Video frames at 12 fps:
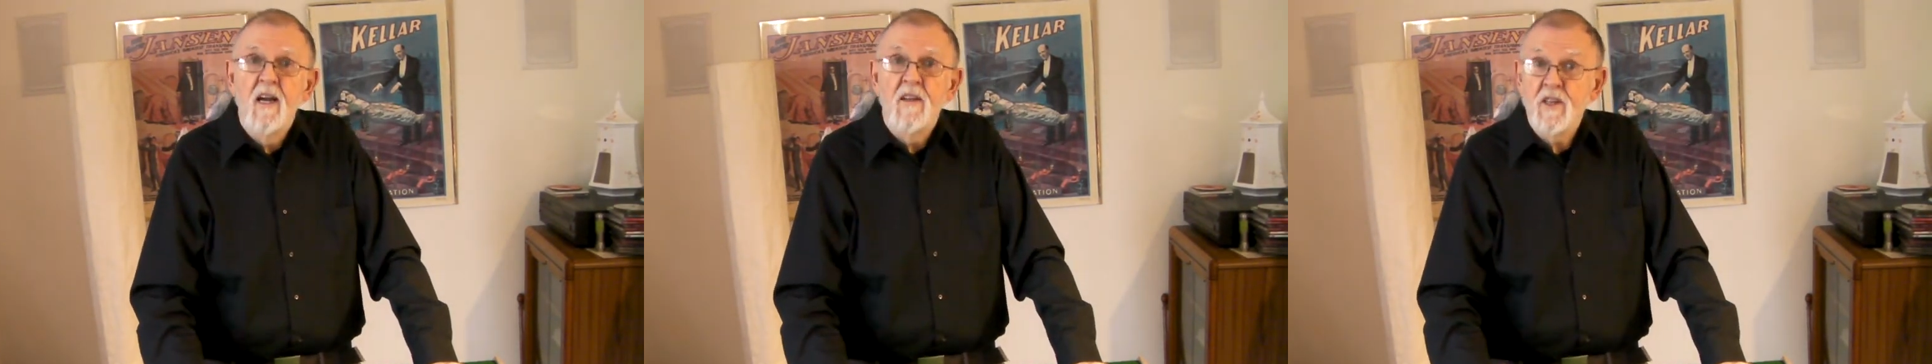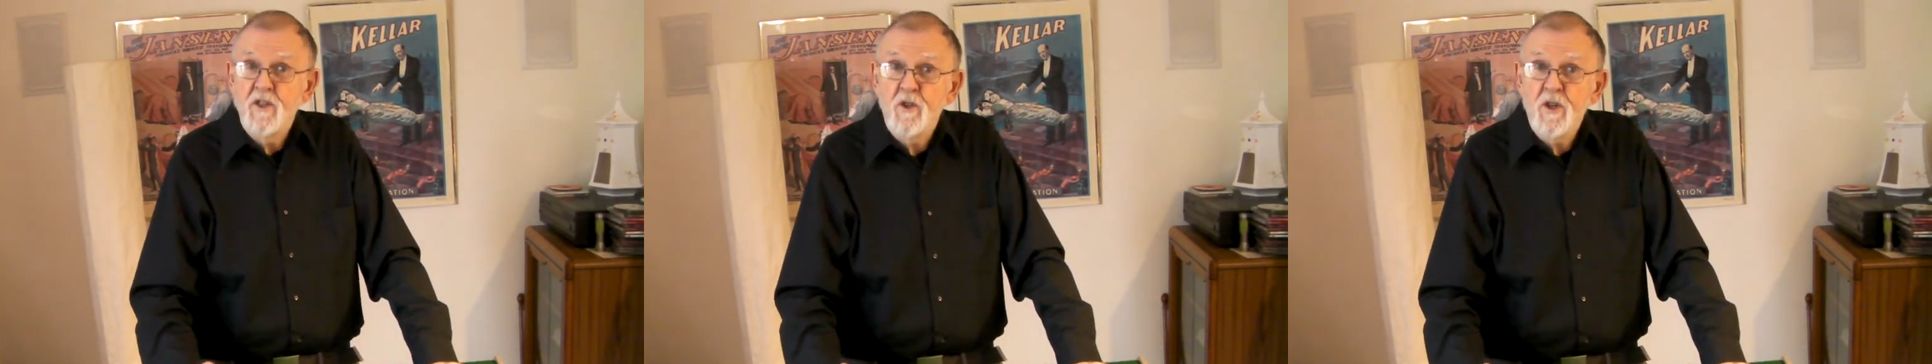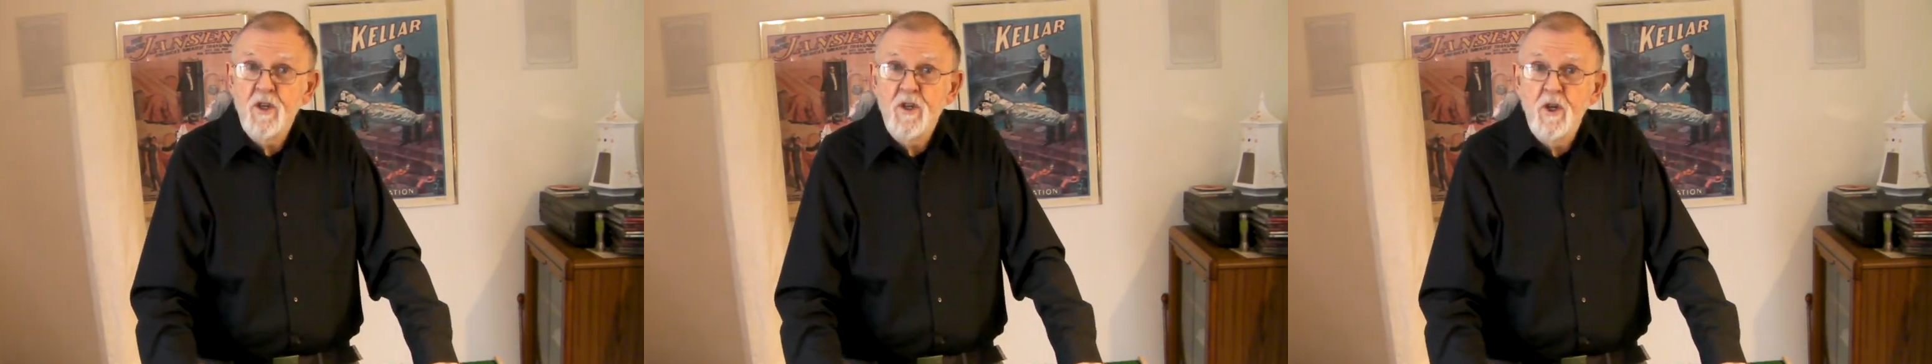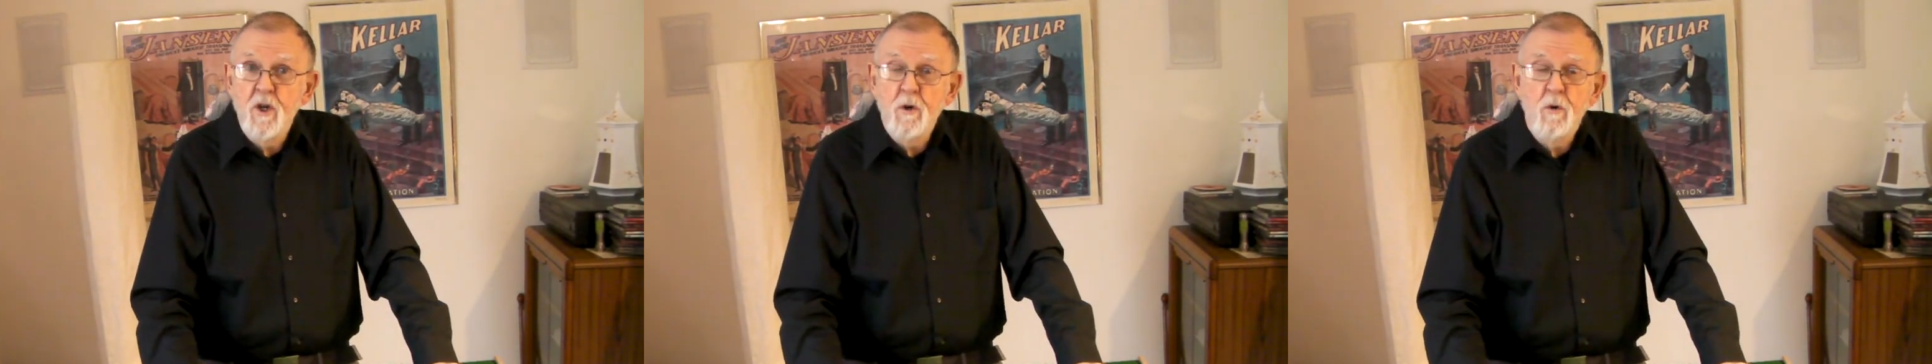that you can
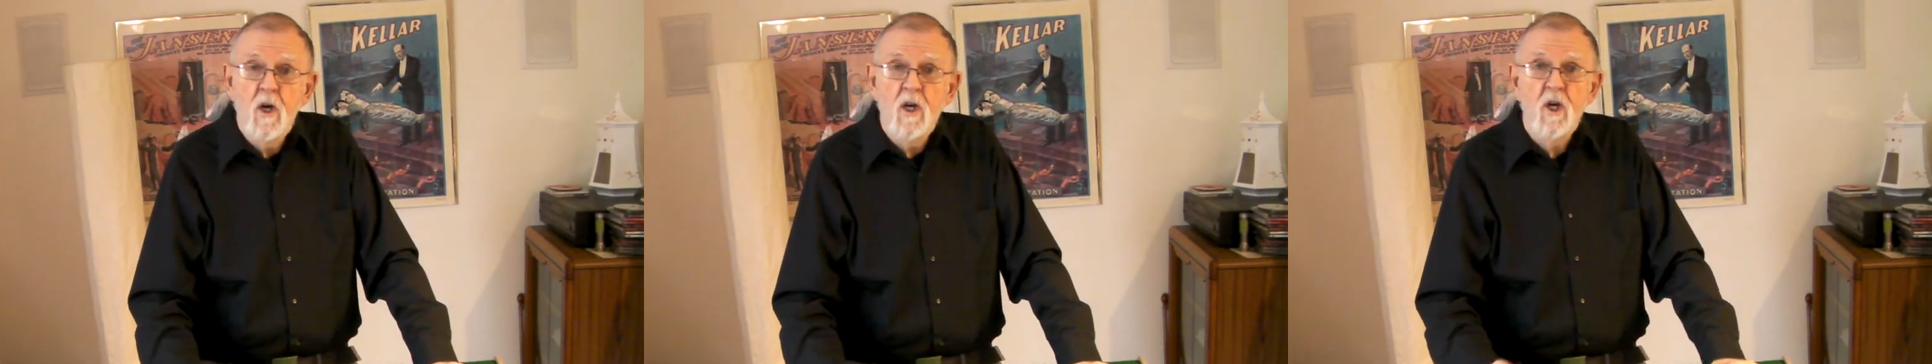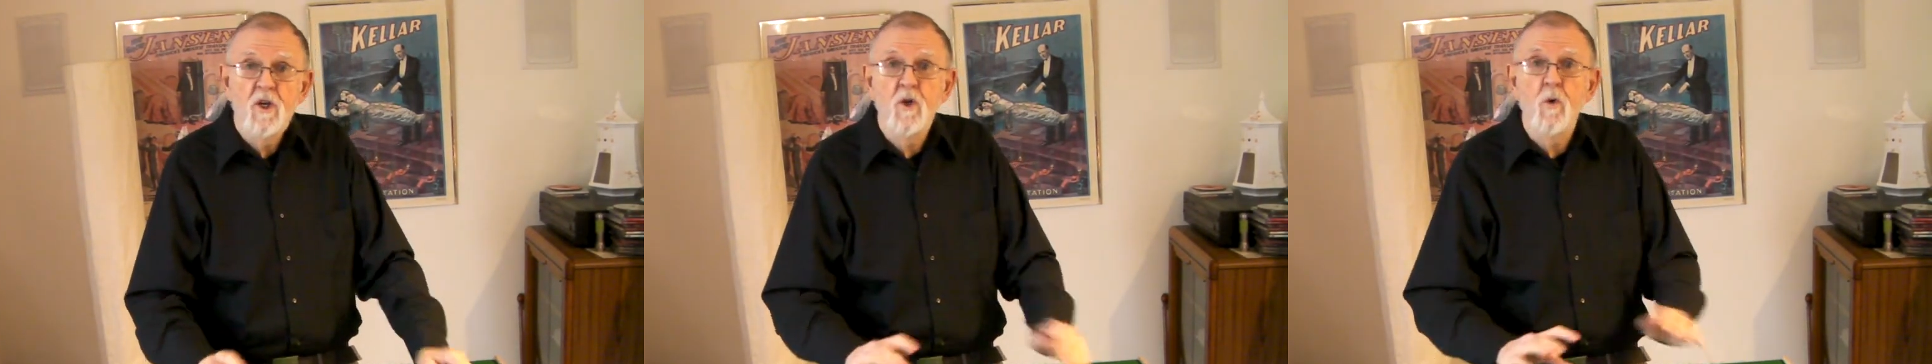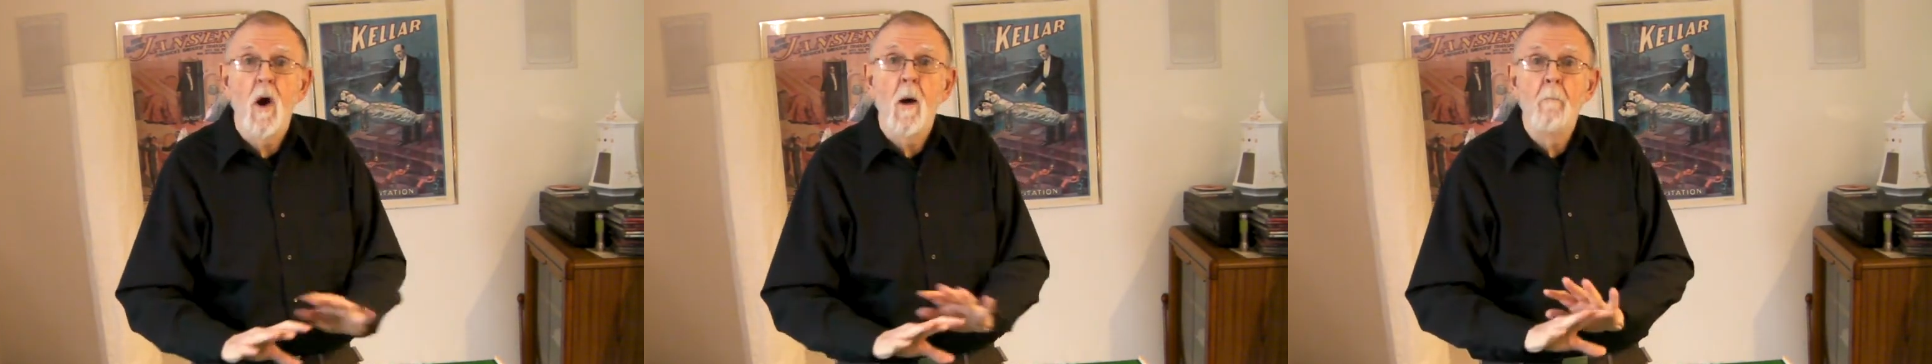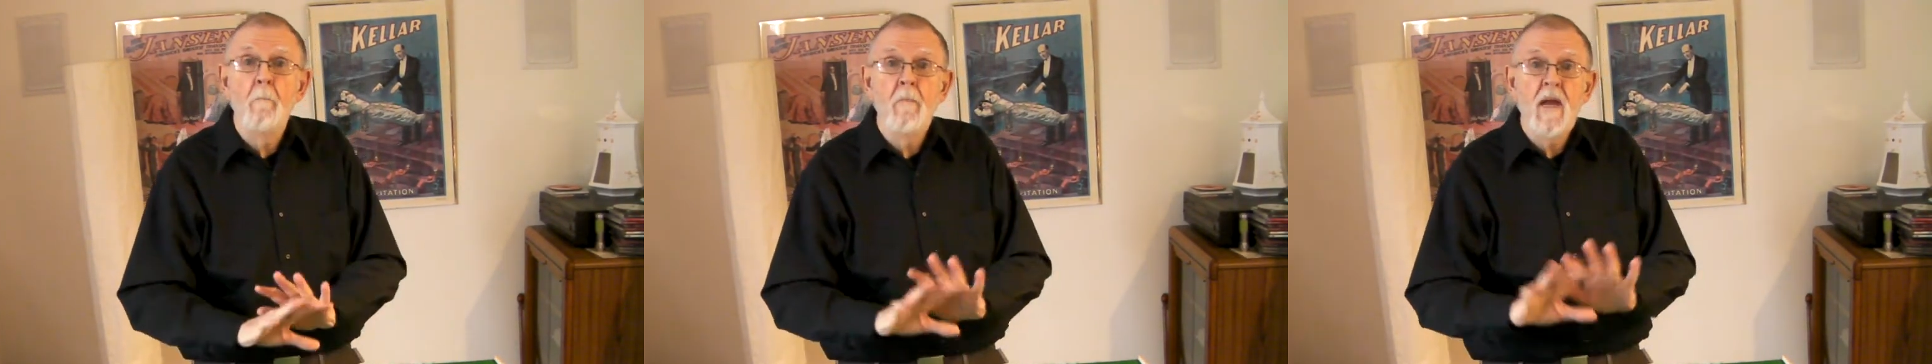do to
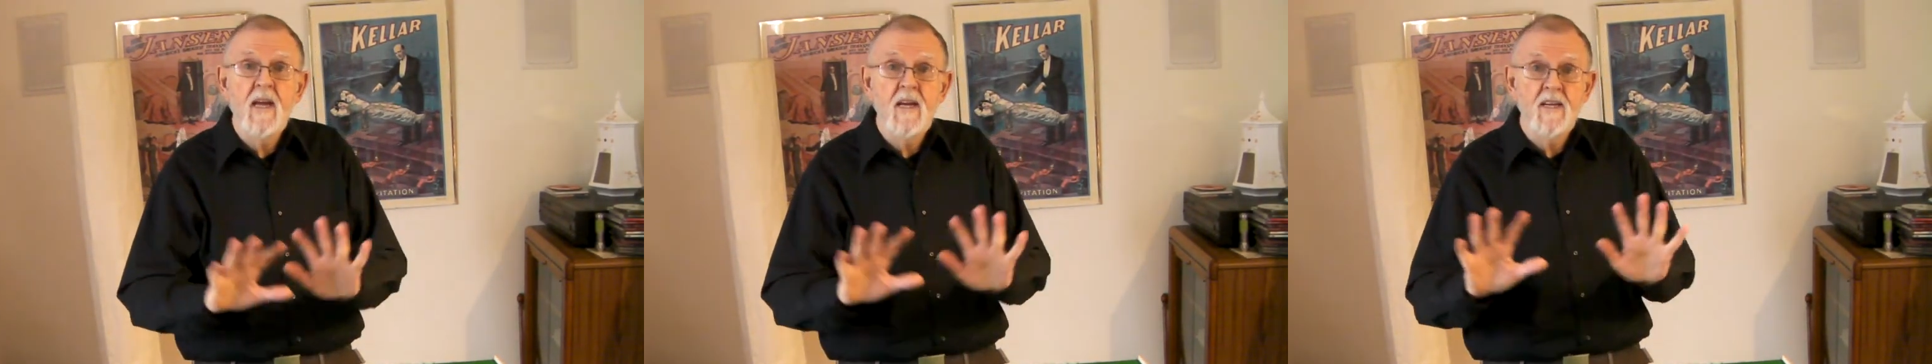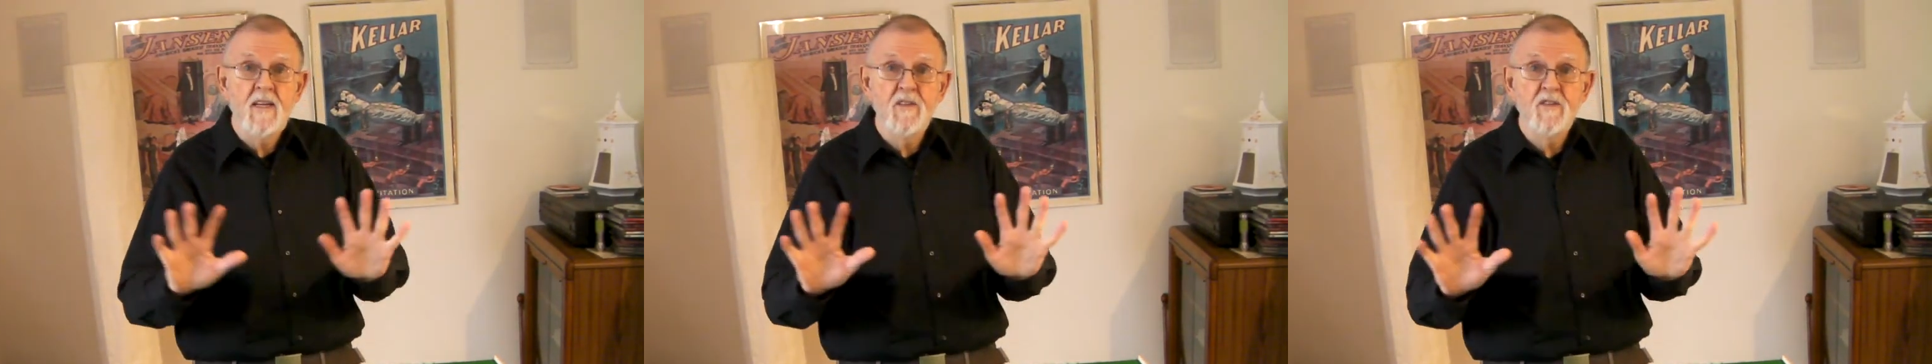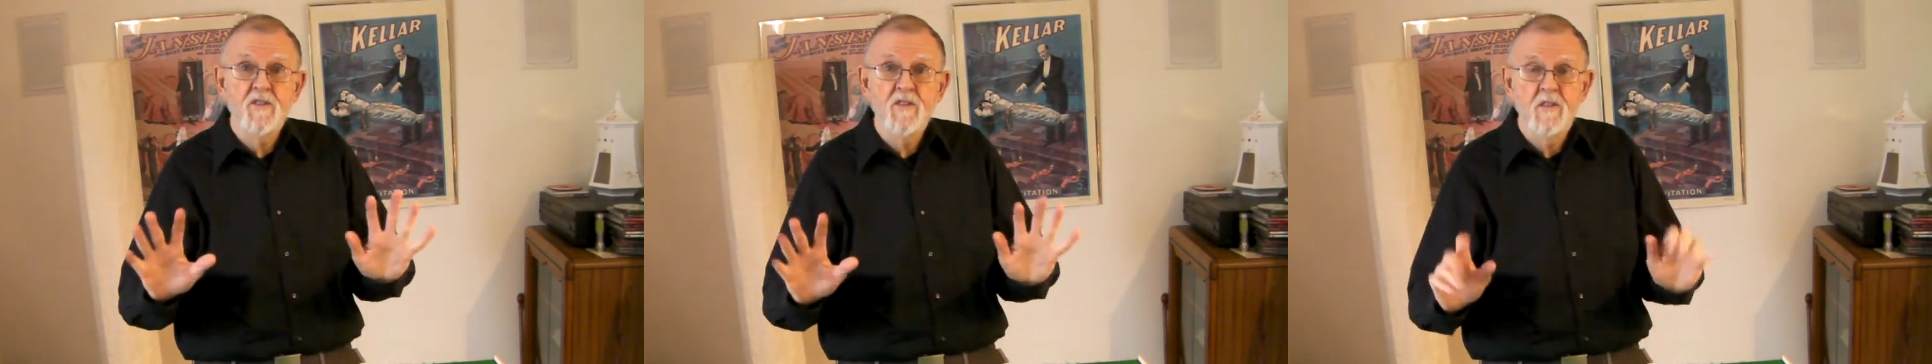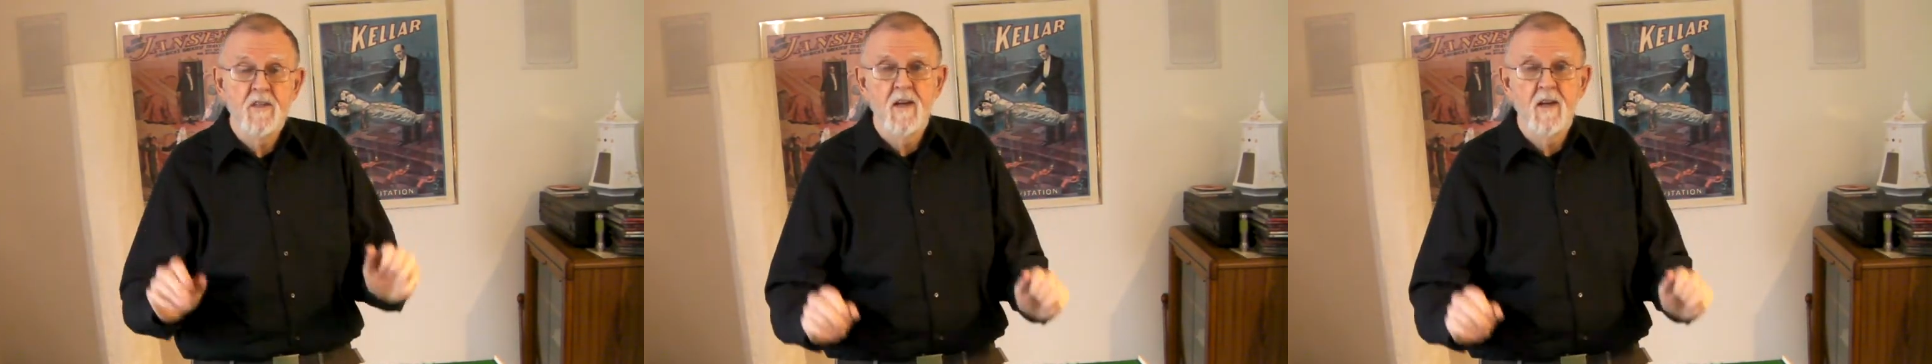amaze